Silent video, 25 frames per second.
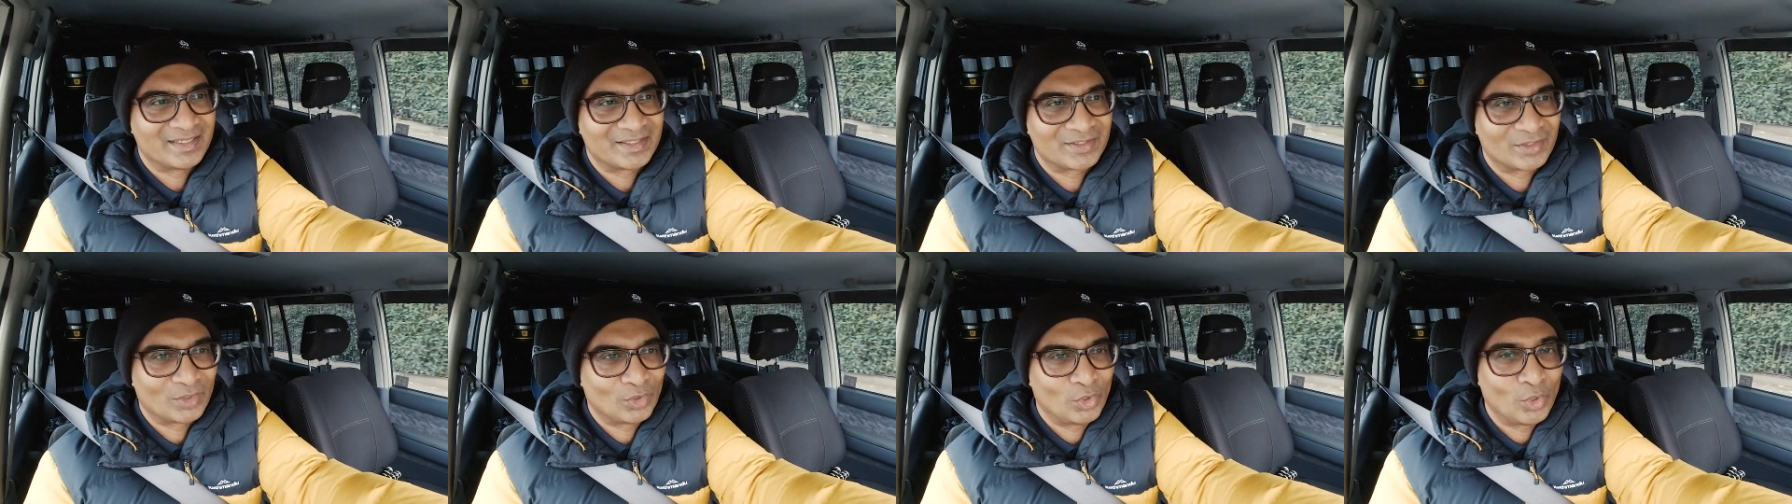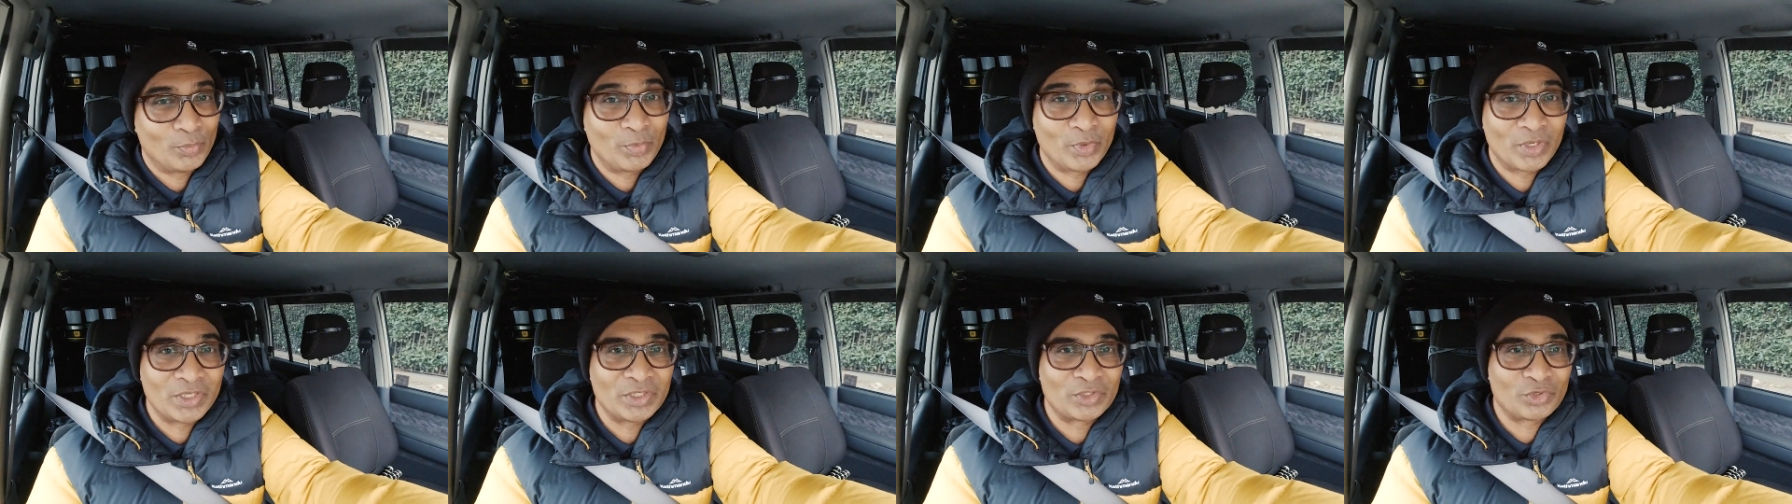So
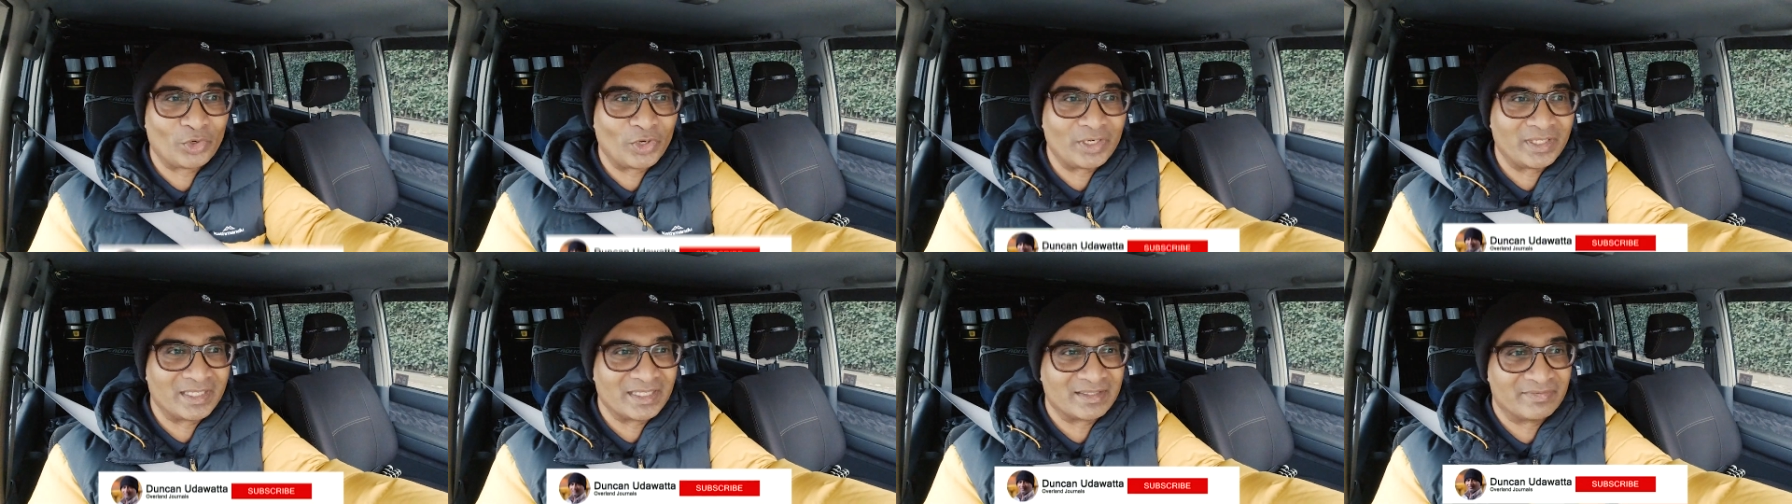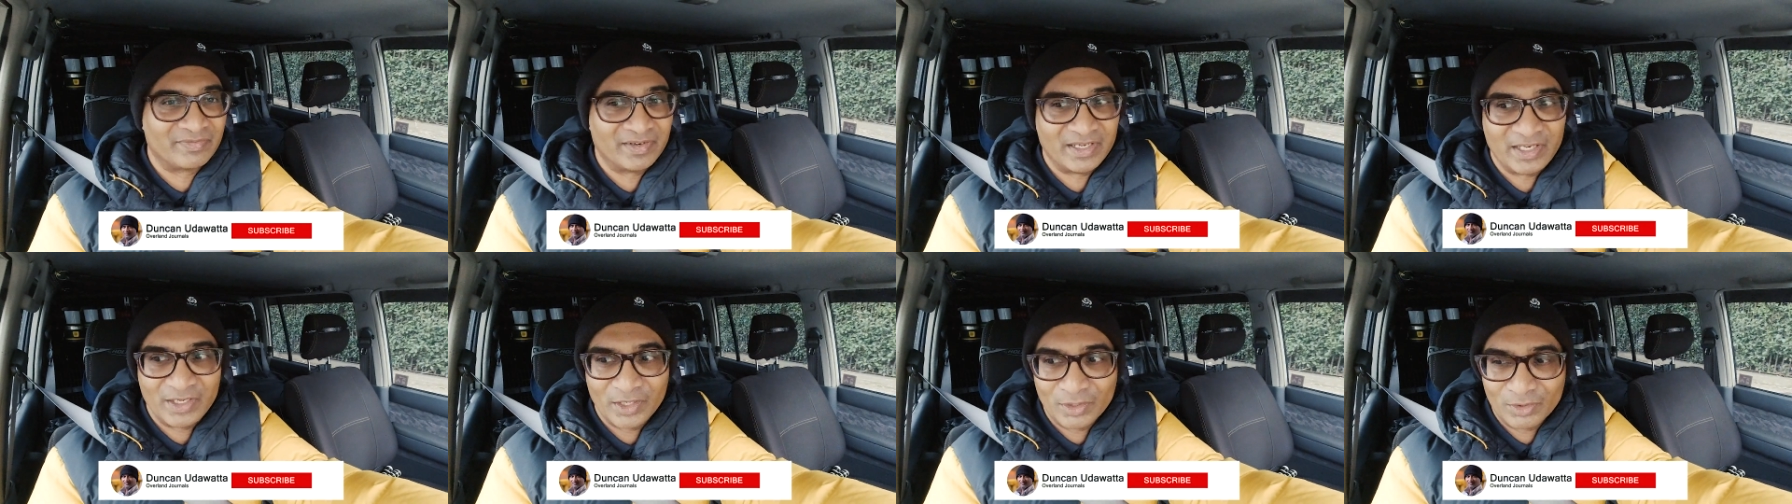hope you enjoyed
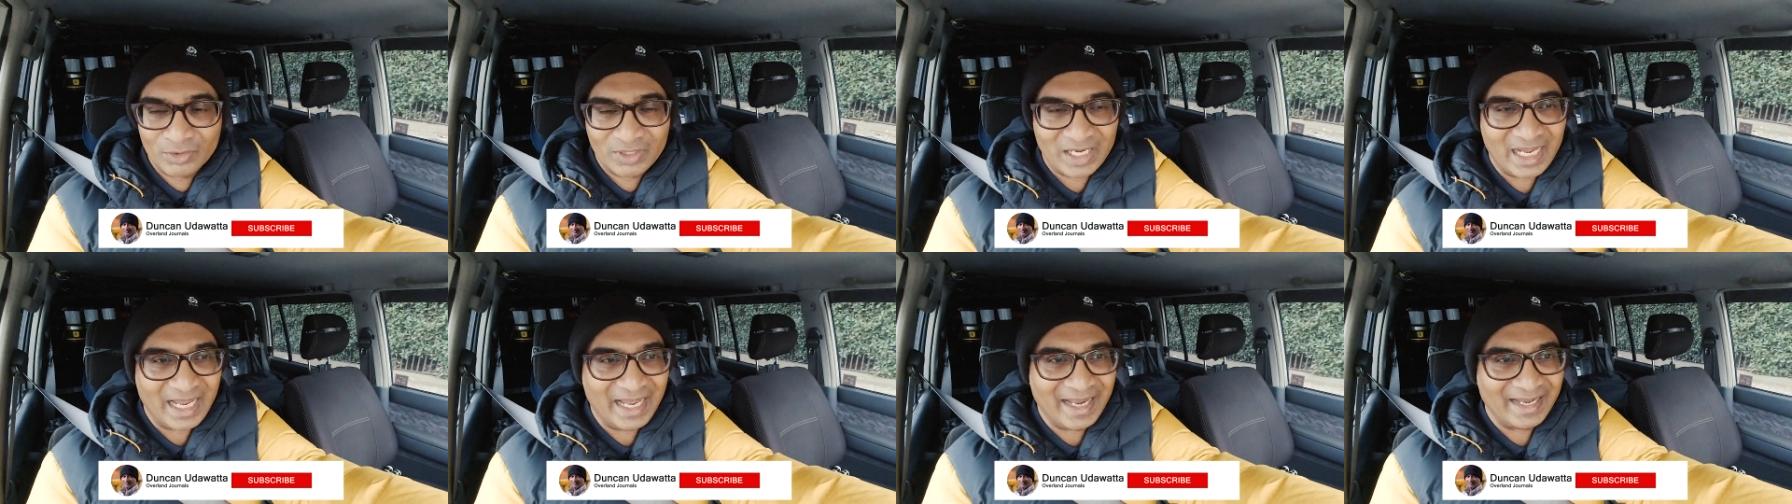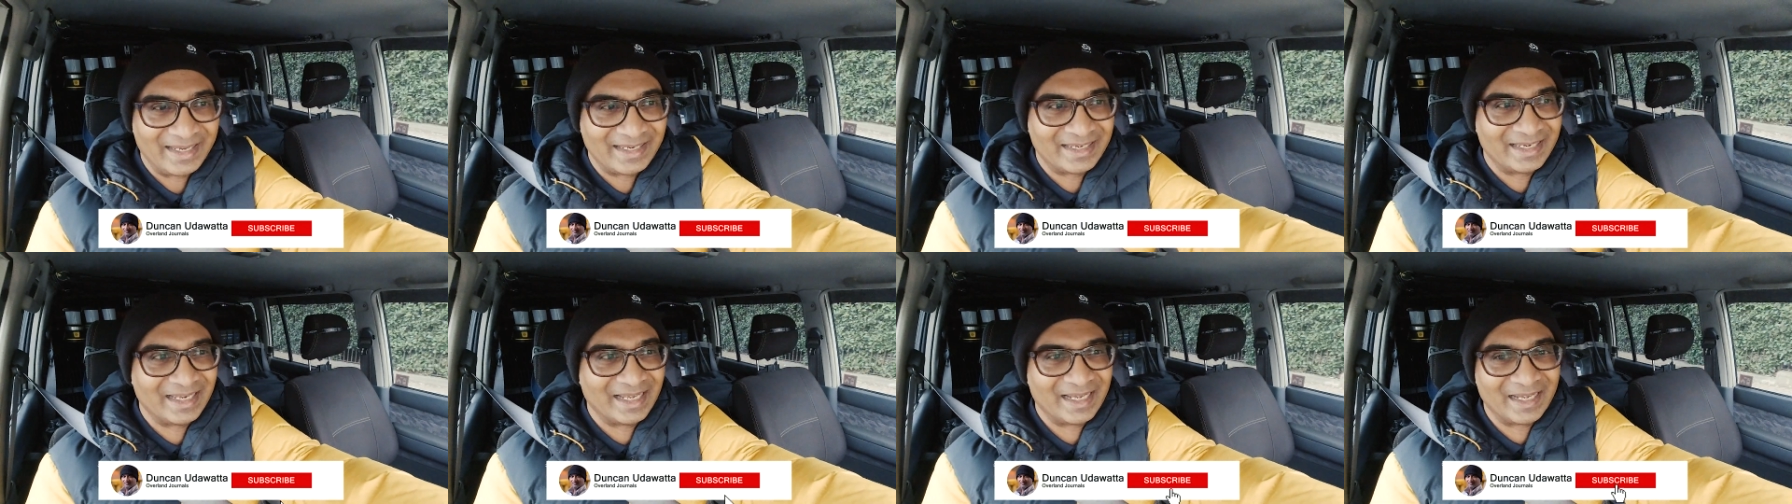this video,
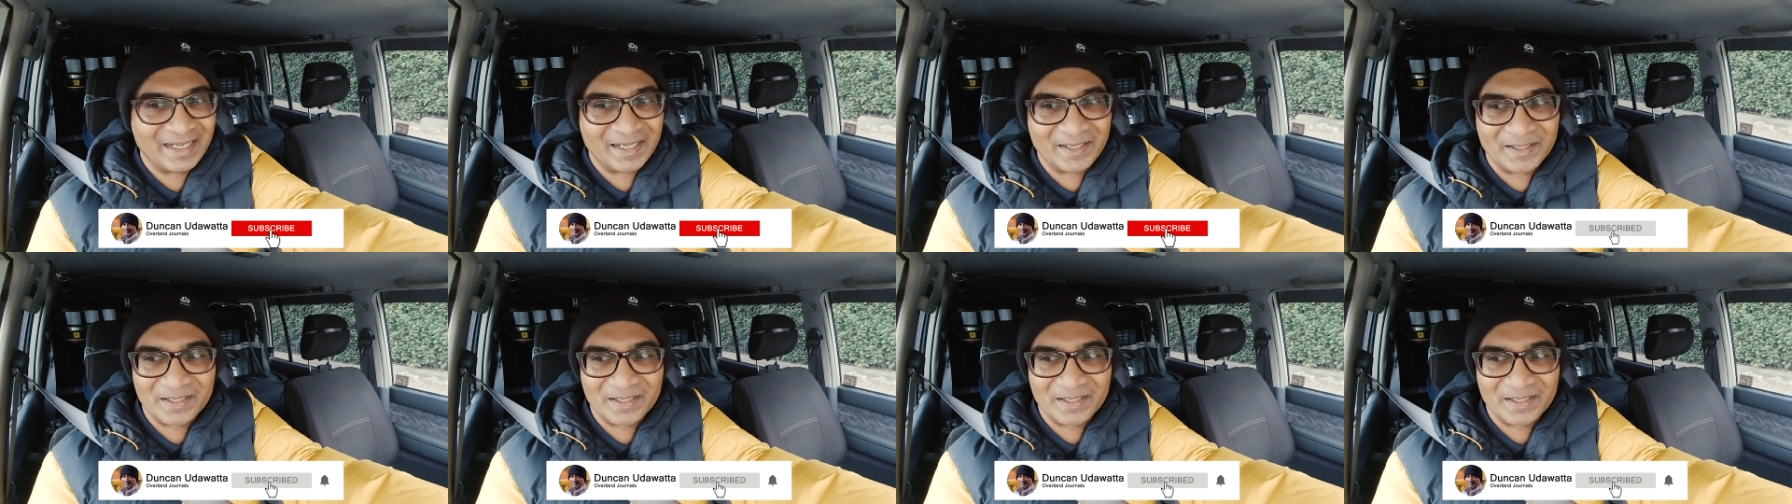and